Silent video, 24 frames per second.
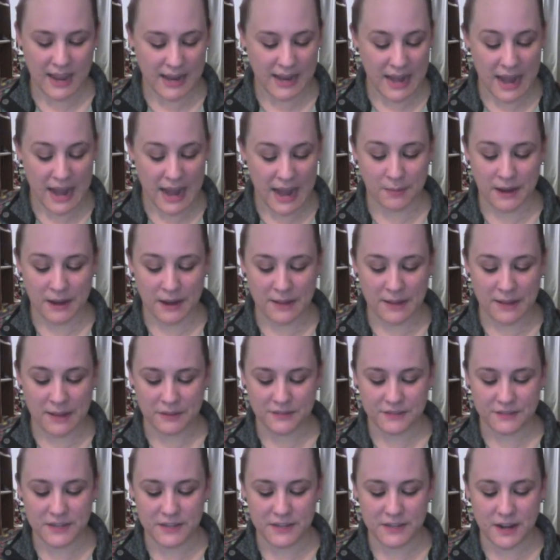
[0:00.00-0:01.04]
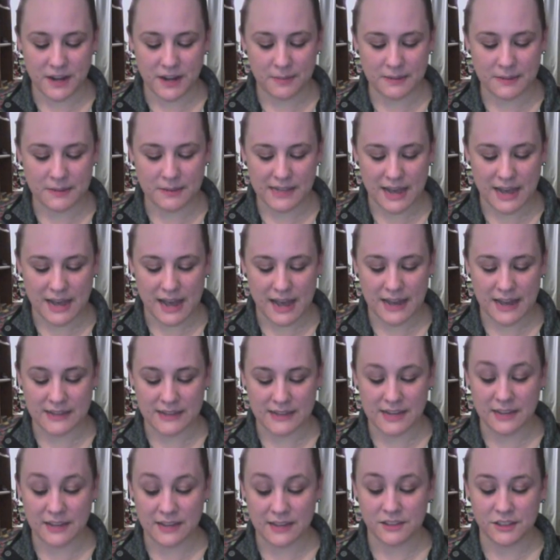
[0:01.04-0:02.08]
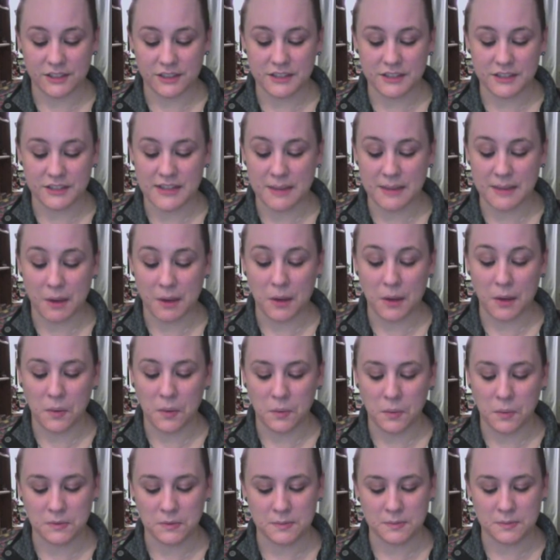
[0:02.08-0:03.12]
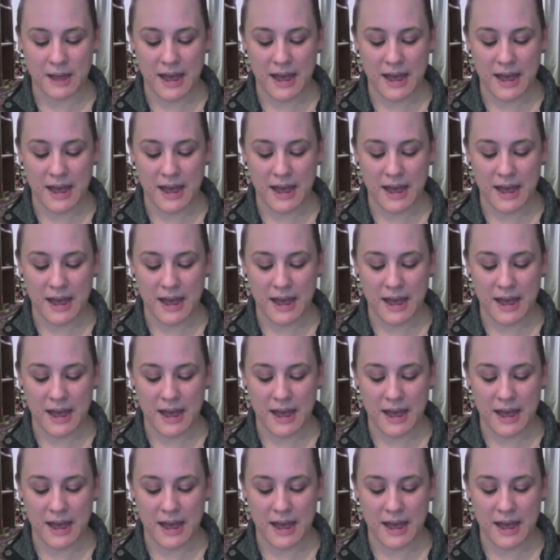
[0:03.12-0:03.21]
And Abraham lifted up his eyes and looked, and behold,